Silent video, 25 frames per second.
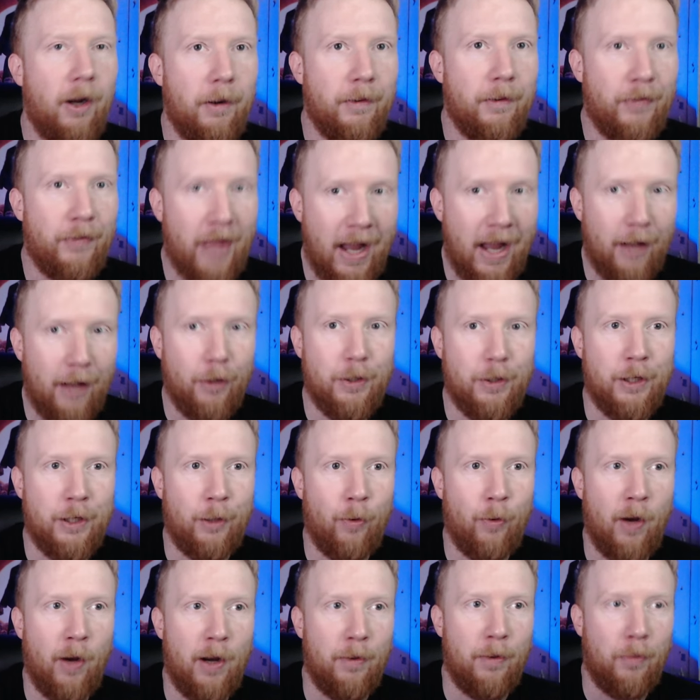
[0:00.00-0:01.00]
That looked
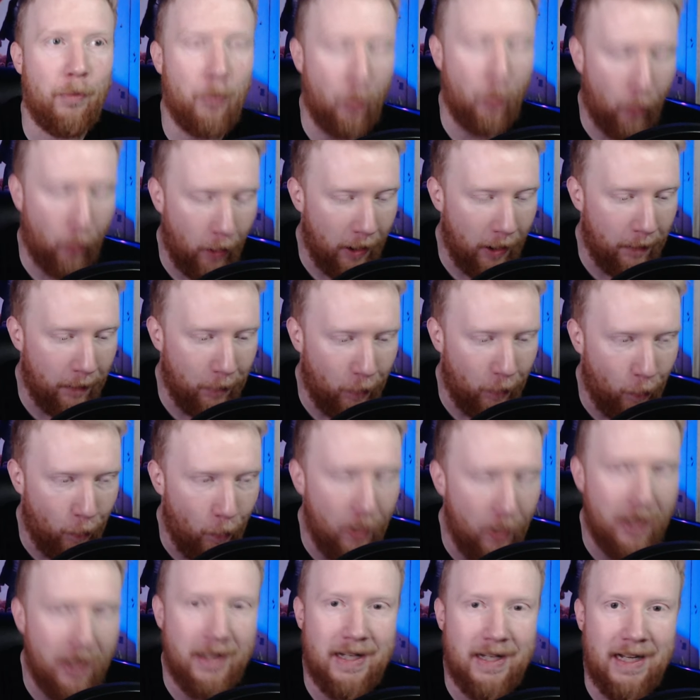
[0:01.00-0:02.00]
incredible.
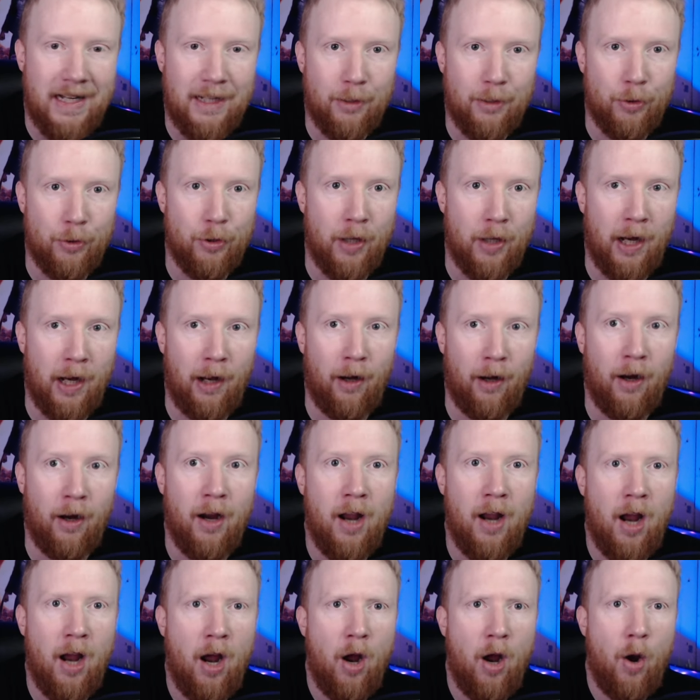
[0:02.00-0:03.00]
What a teaser trailer.
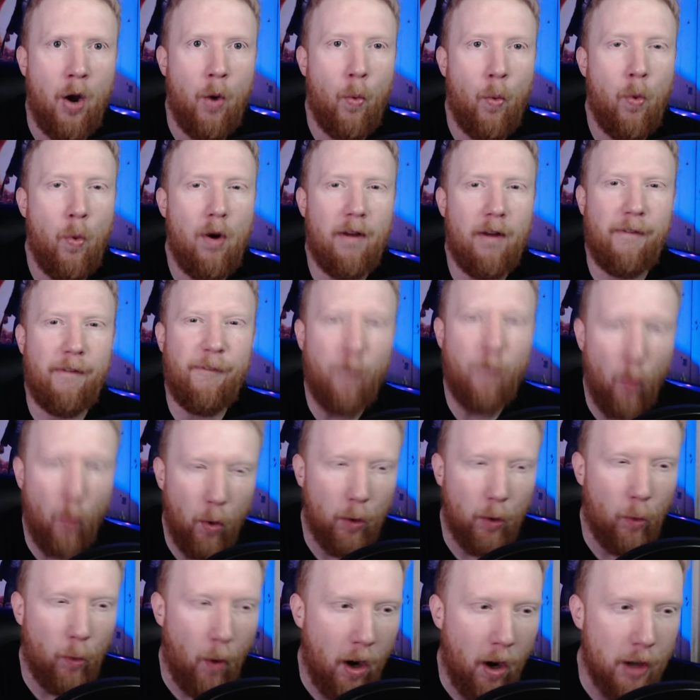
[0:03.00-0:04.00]
What a
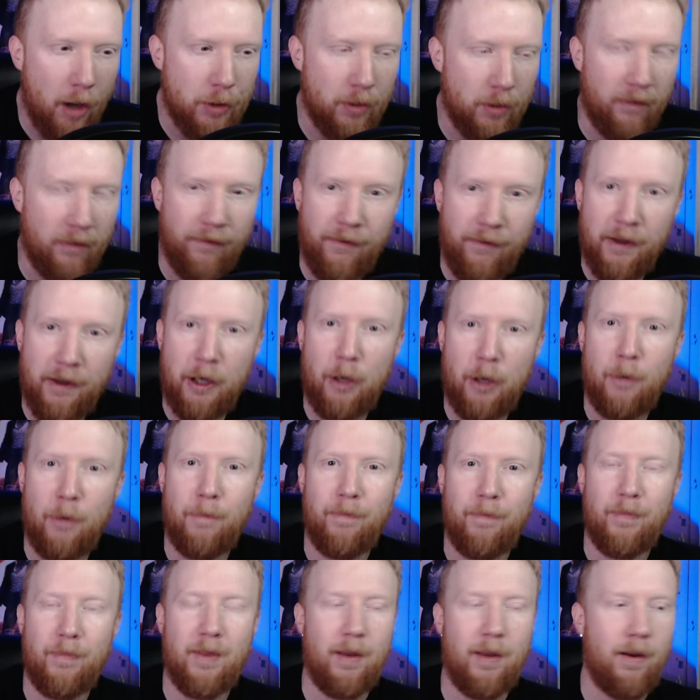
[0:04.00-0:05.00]
four-quadrant film.